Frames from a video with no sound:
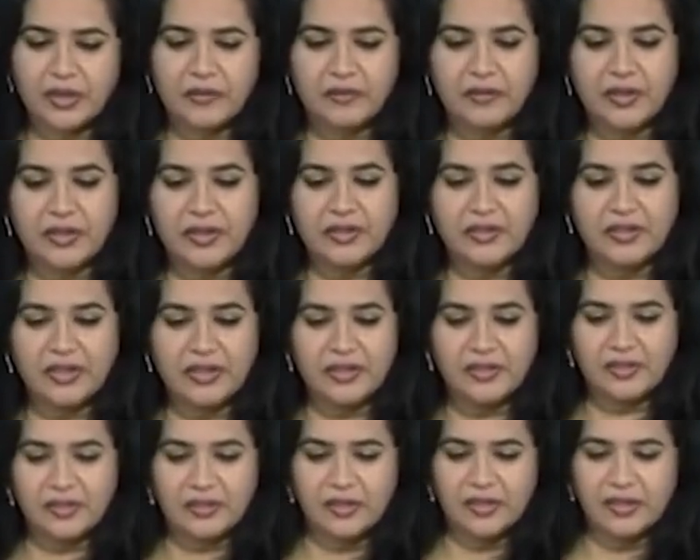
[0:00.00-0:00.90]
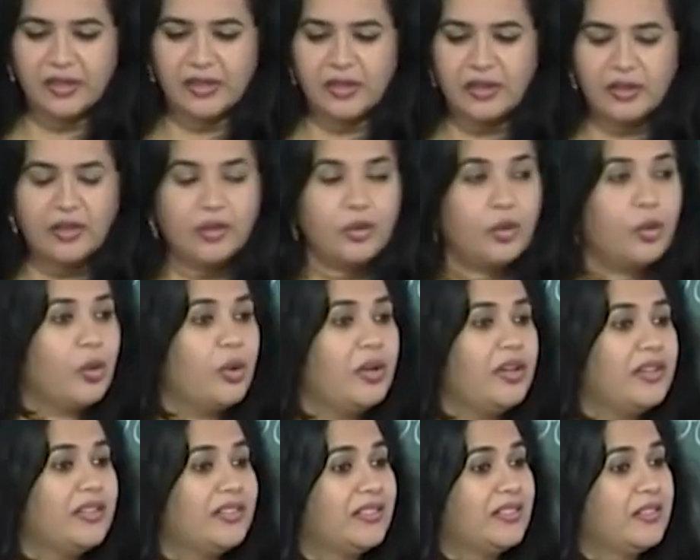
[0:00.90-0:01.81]
versus
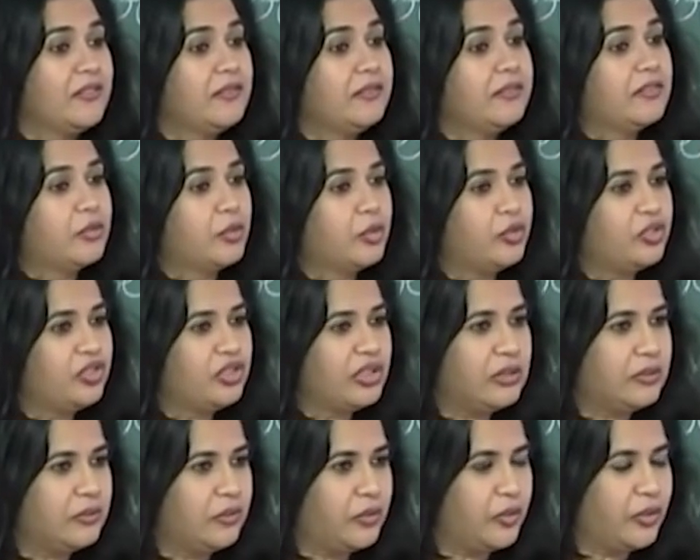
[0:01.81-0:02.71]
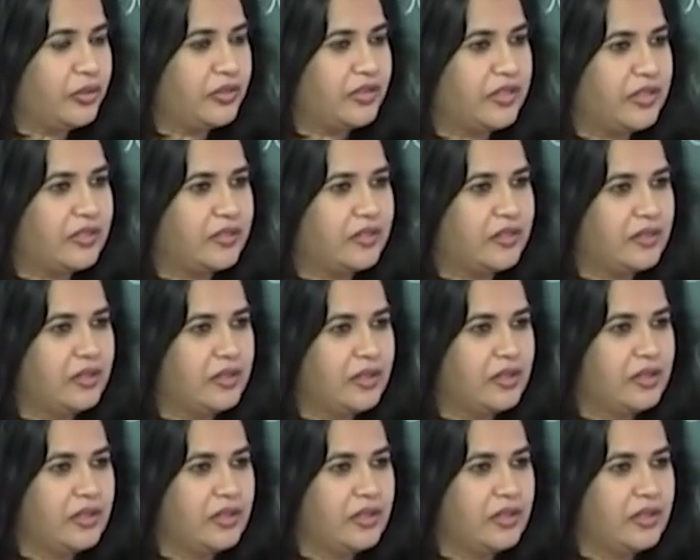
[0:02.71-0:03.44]
coercive social forces.